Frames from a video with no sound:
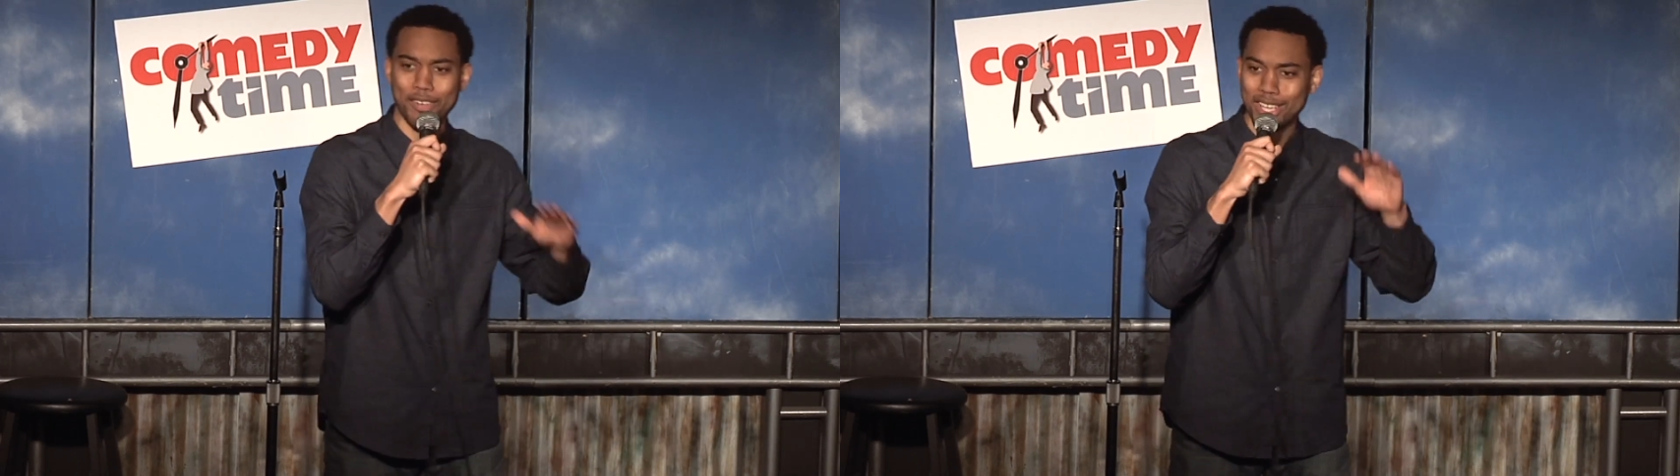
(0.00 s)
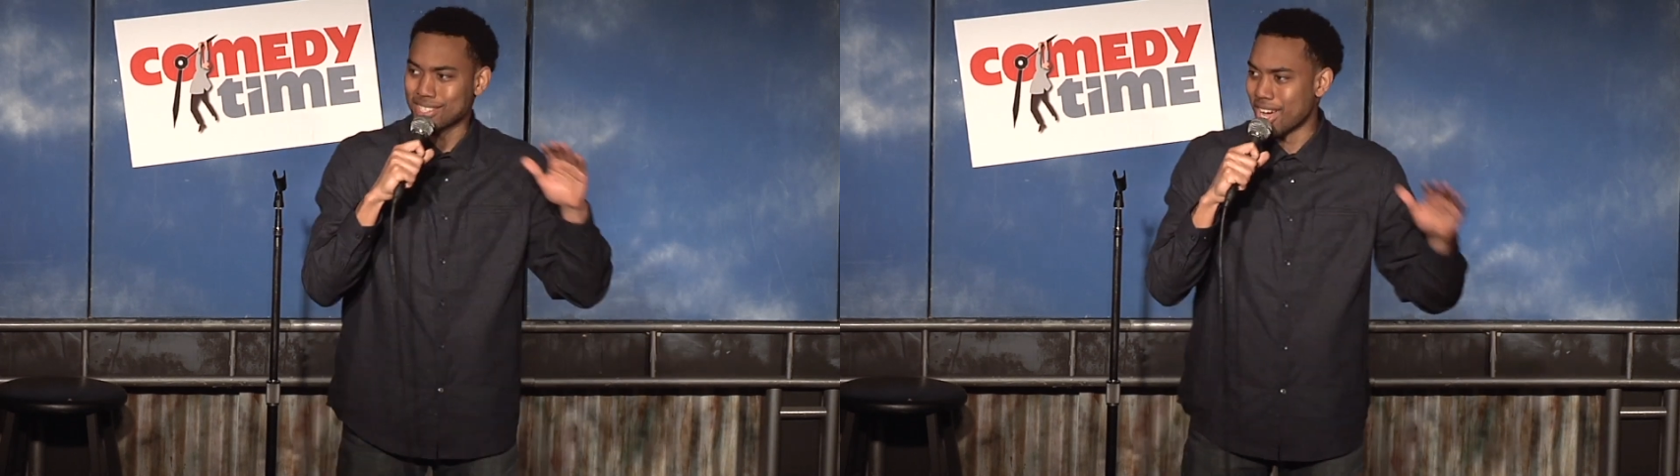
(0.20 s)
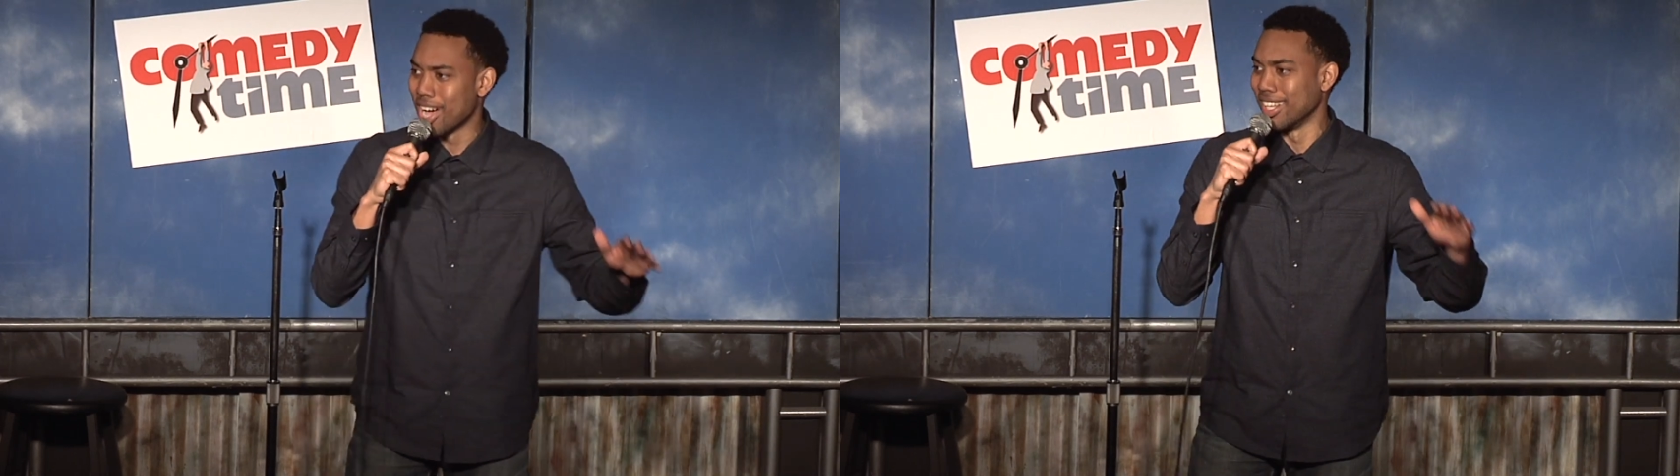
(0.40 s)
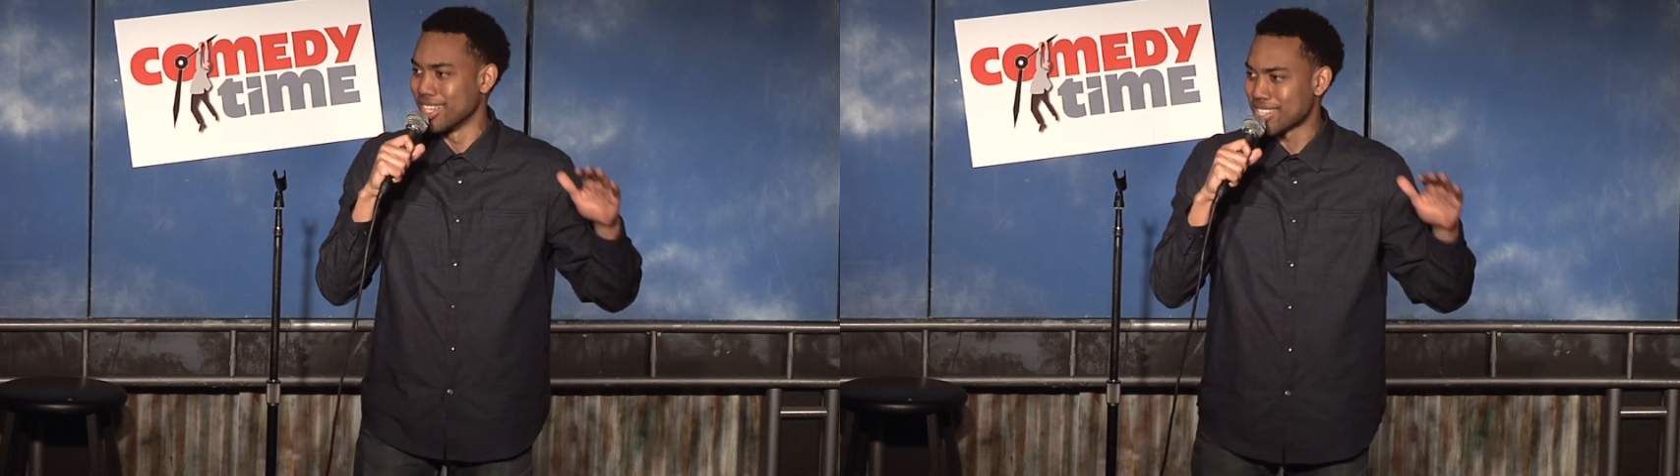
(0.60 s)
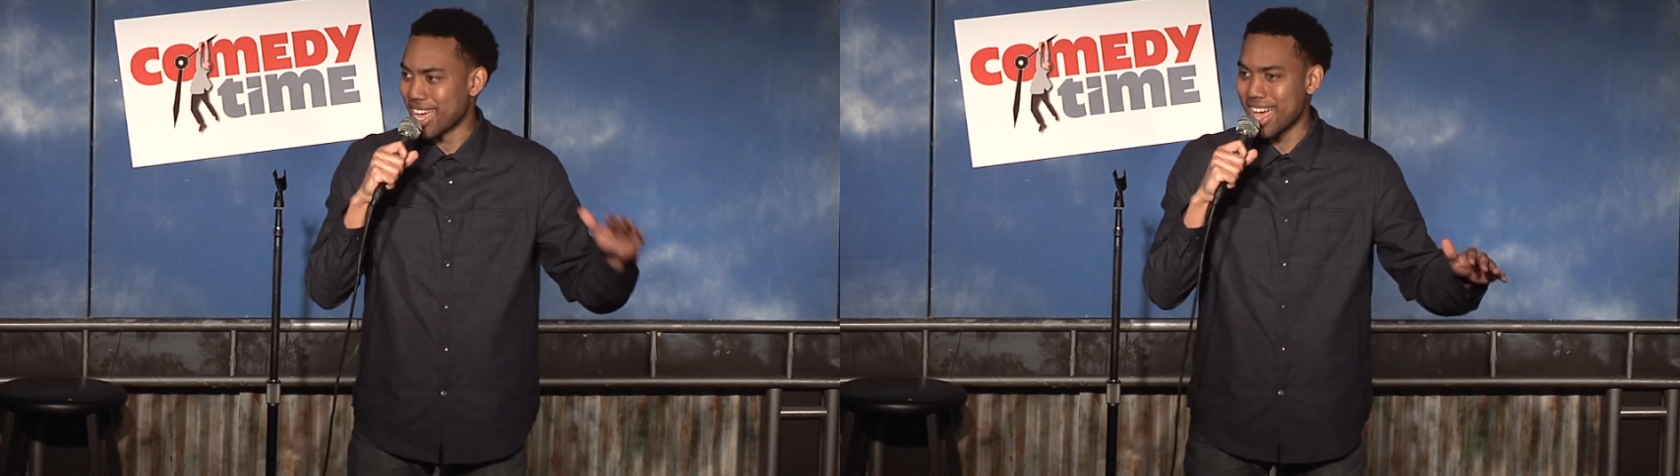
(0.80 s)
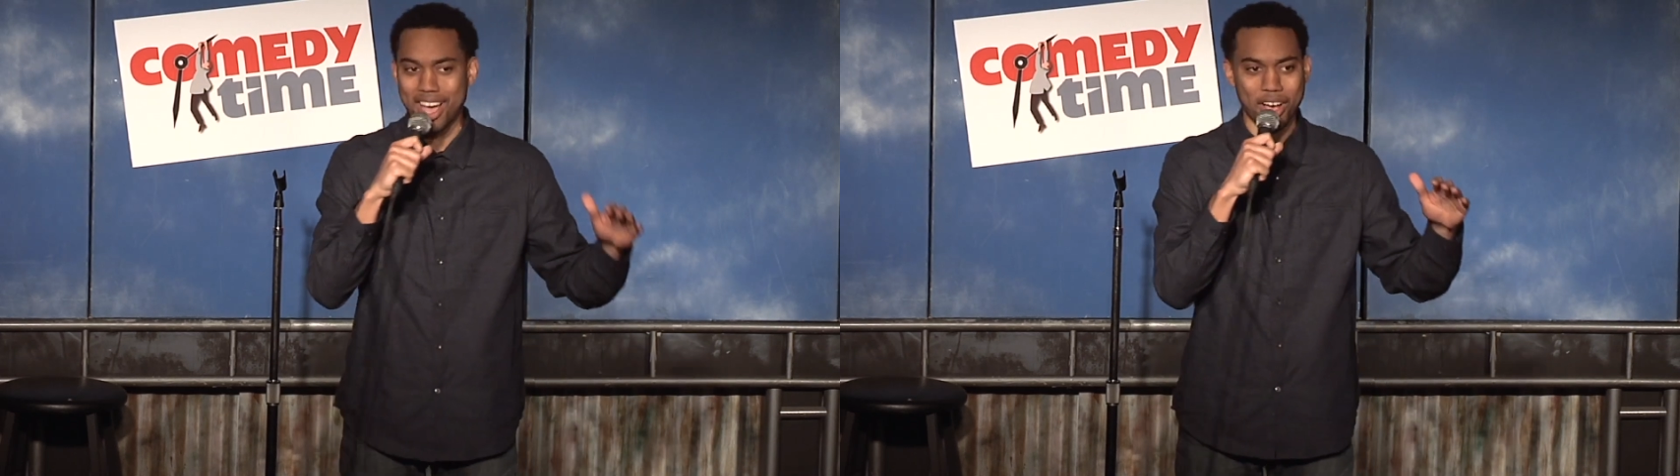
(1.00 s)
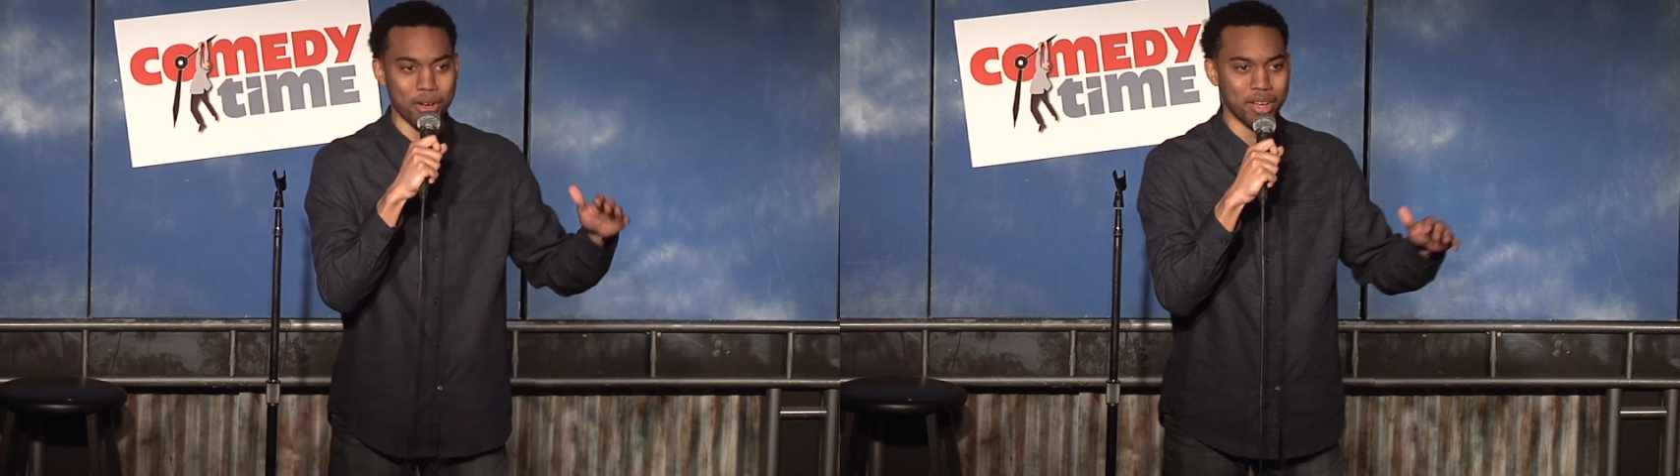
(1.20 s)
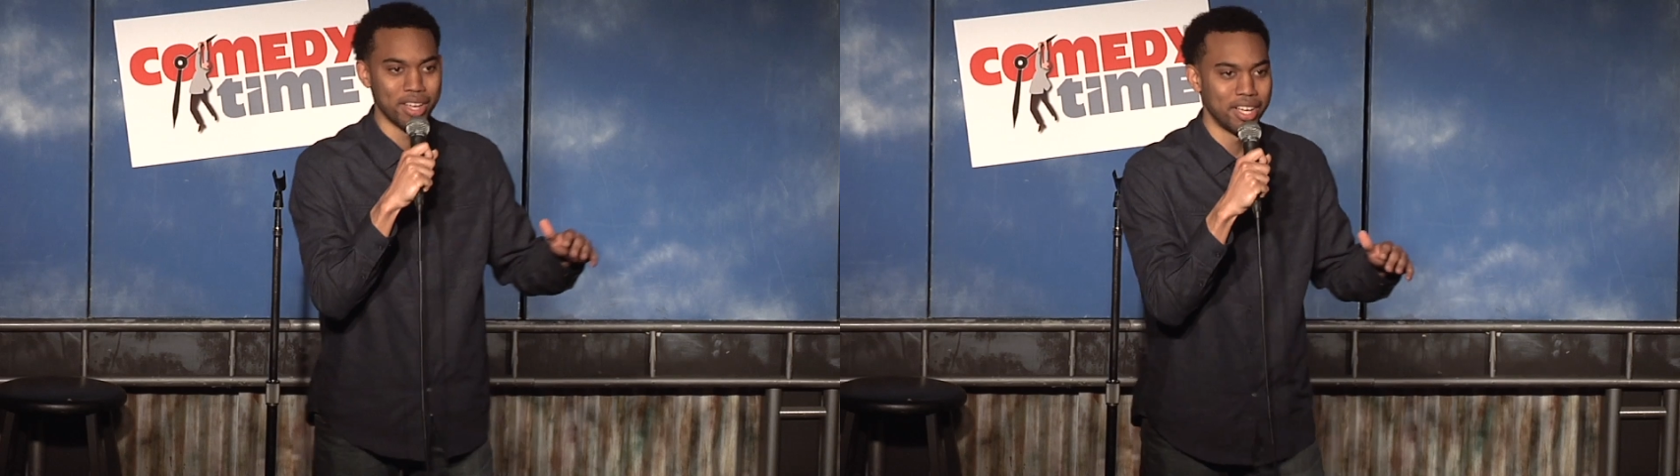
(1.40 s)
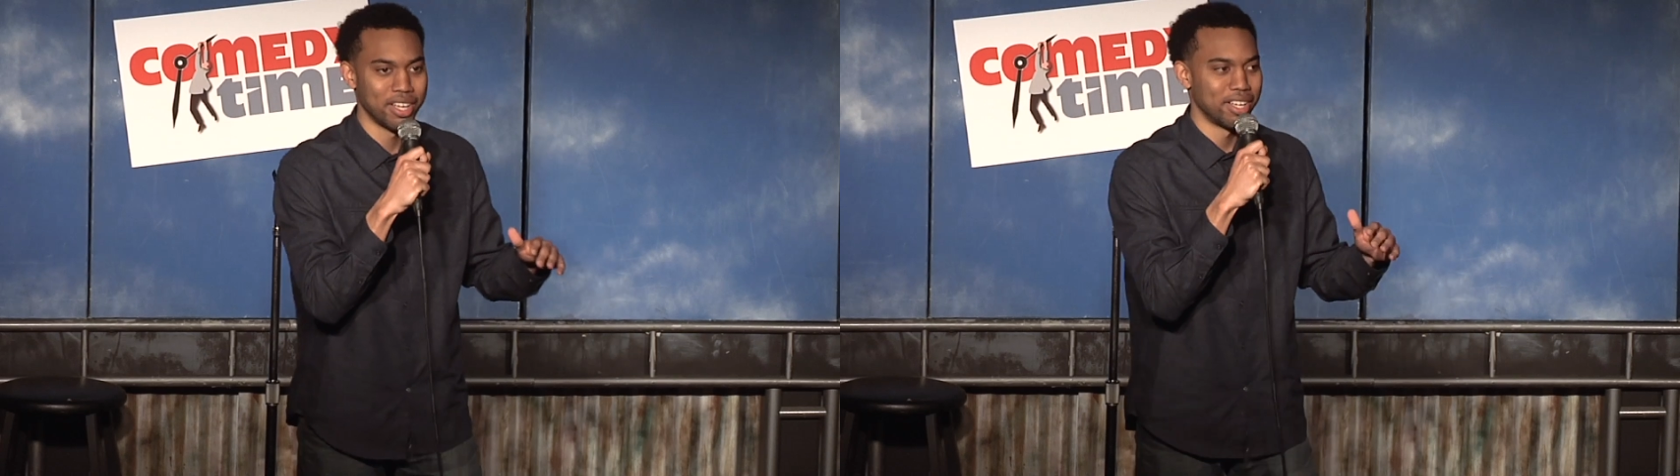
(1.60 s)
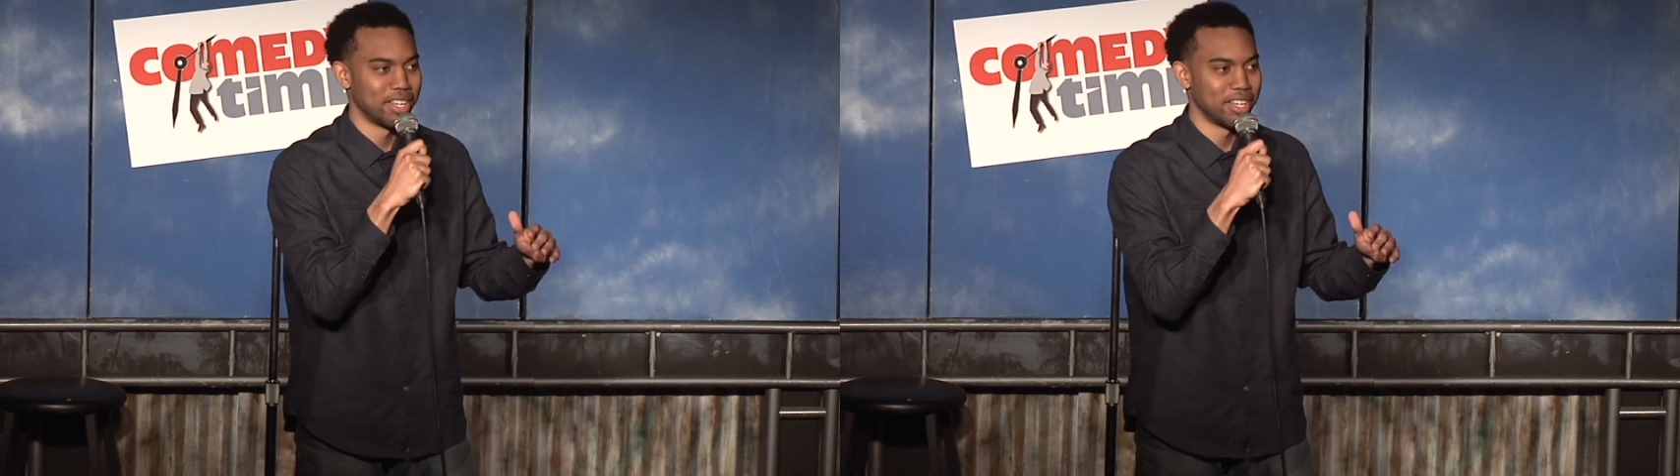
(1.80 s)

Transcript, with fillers: He is ugly as hell.